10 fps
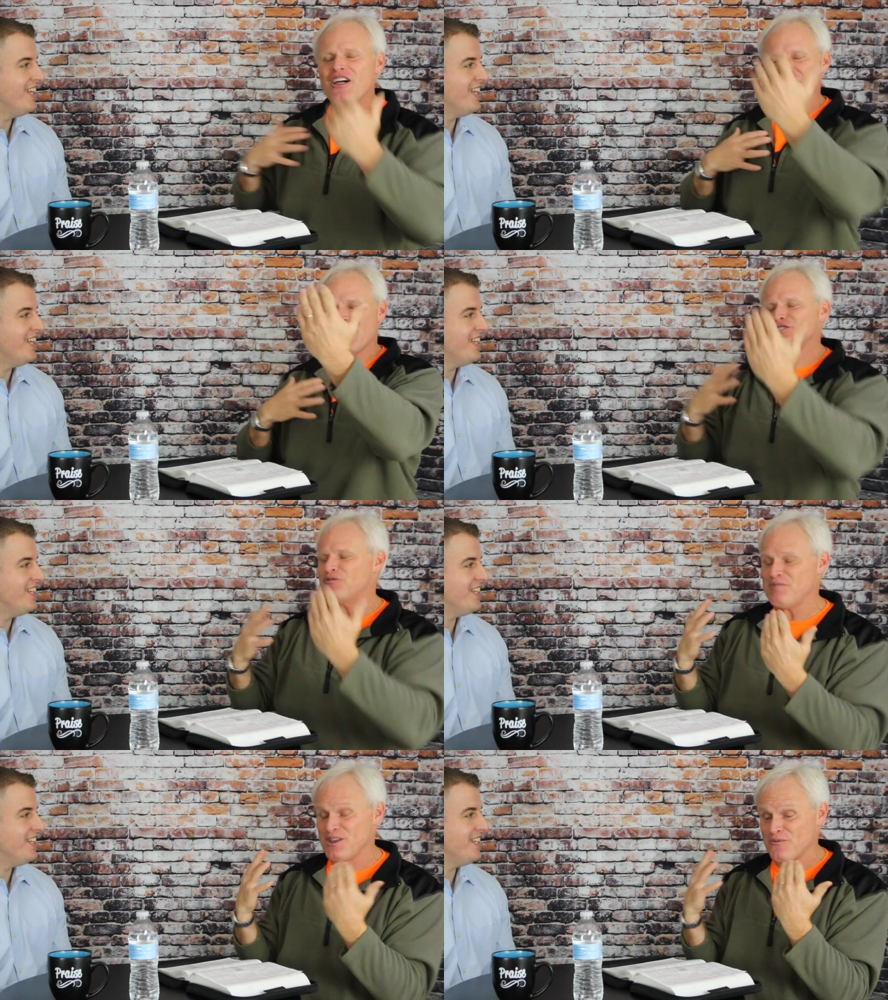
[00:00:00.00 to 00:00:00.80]
Speaker 1: Thanks
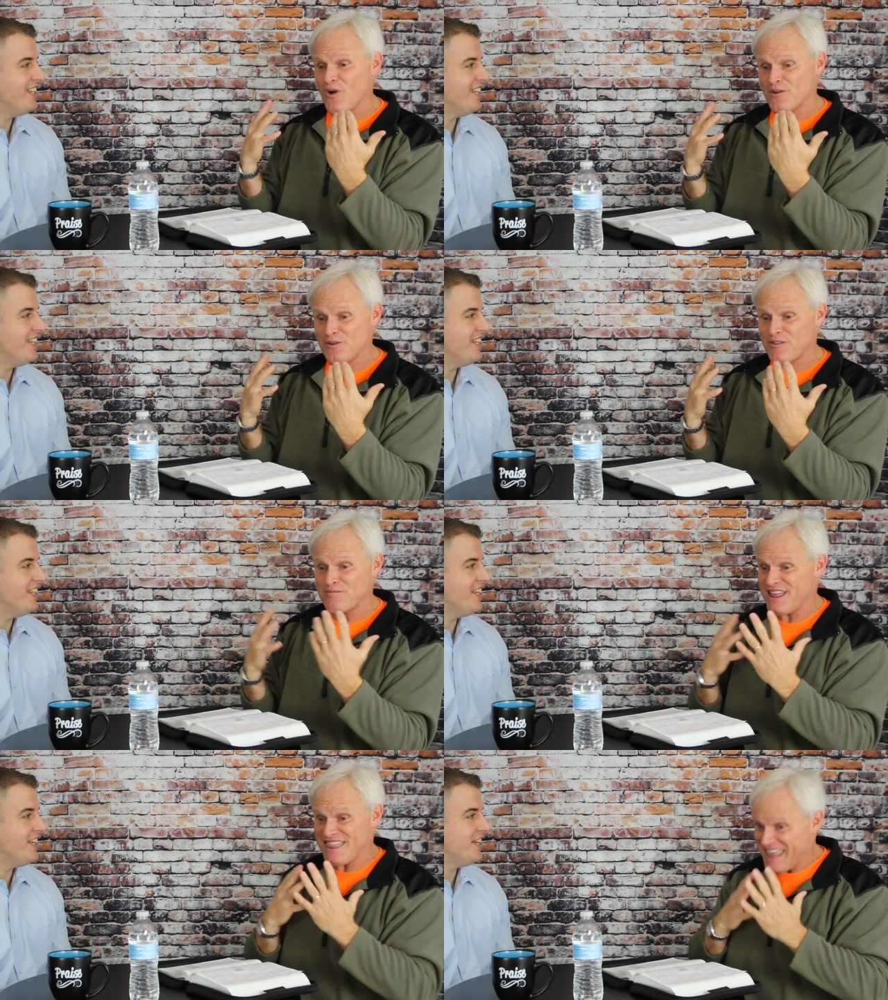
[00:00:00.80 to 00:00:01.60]
for being one with
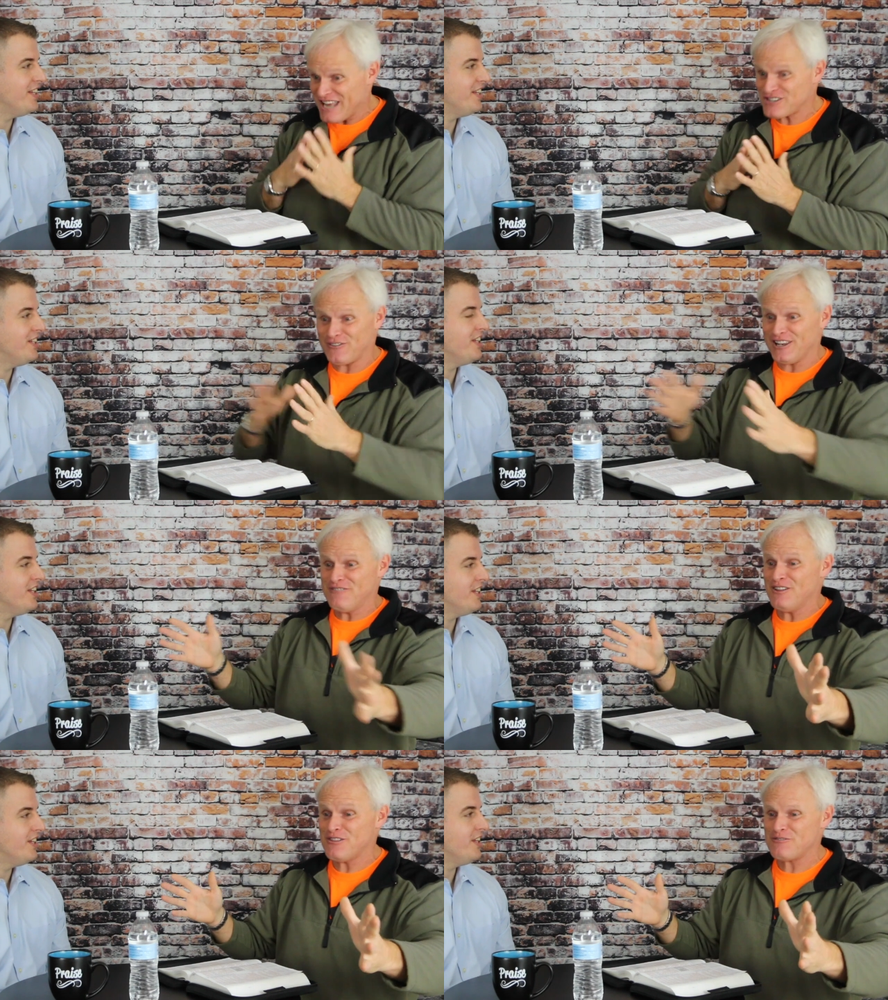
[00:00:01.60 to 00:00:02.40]
me. Thanks for
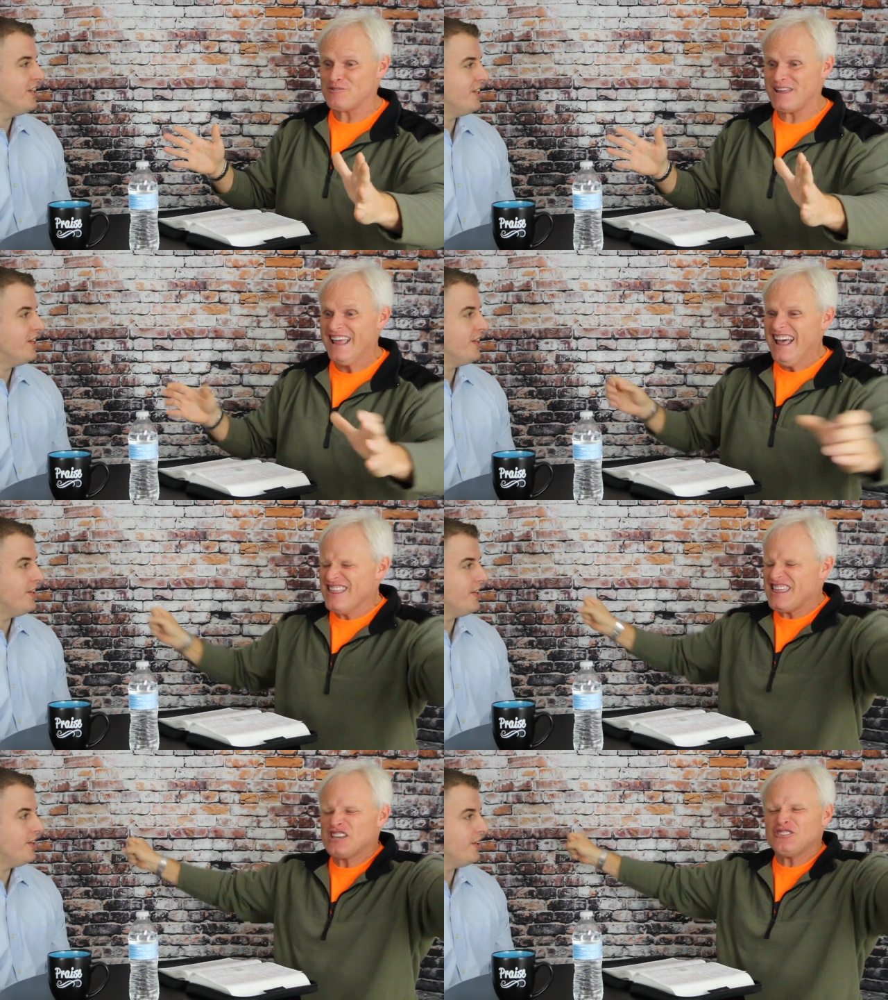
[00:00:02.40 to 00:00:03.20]
living through me.
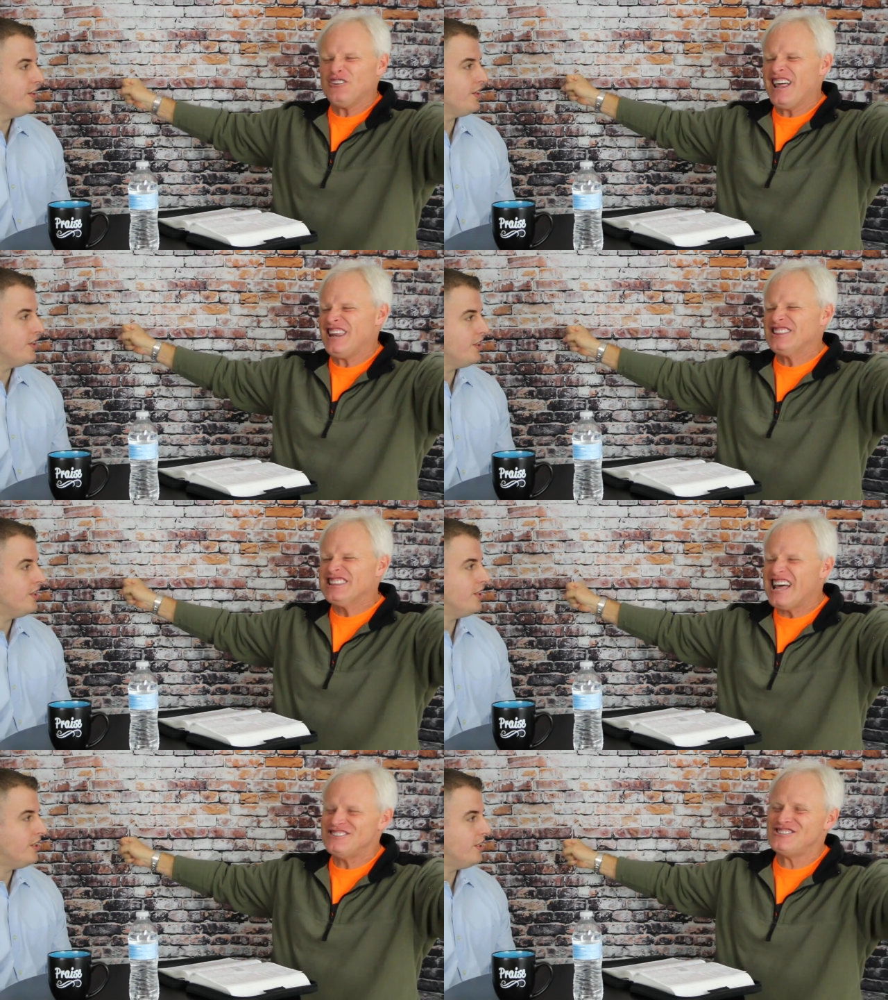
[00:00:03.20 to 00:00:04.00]
Thanks for letting
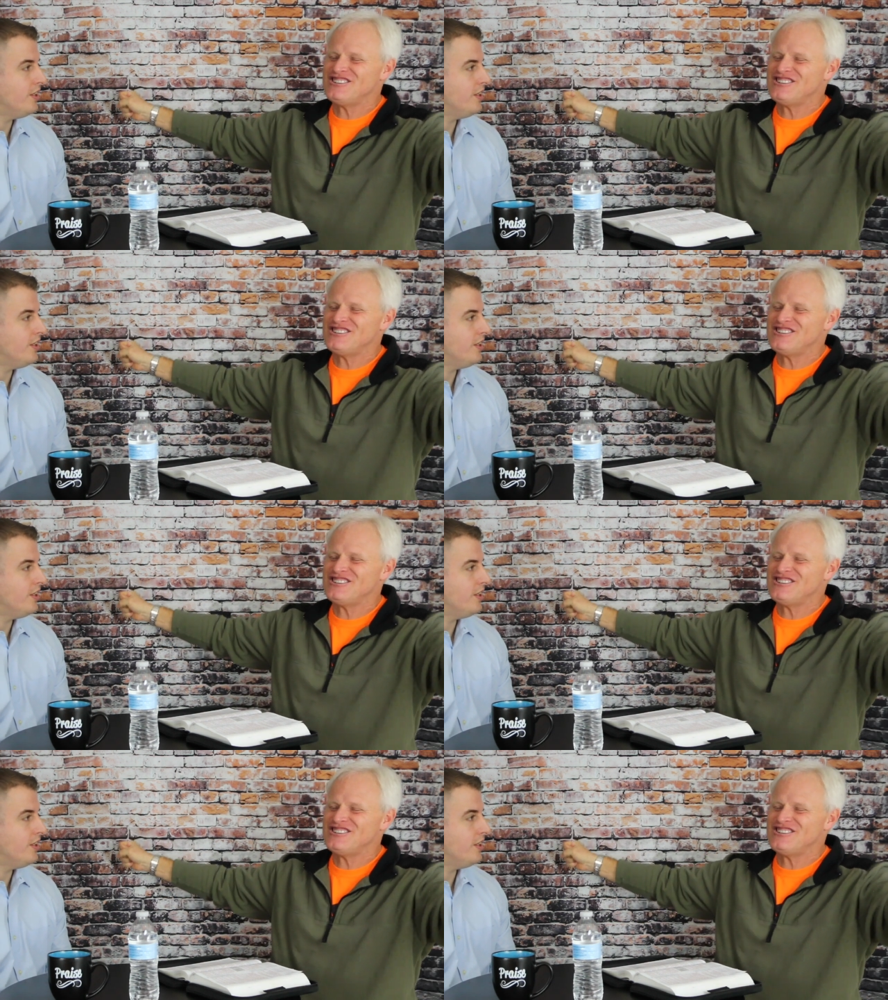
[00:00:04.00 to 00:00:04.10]
light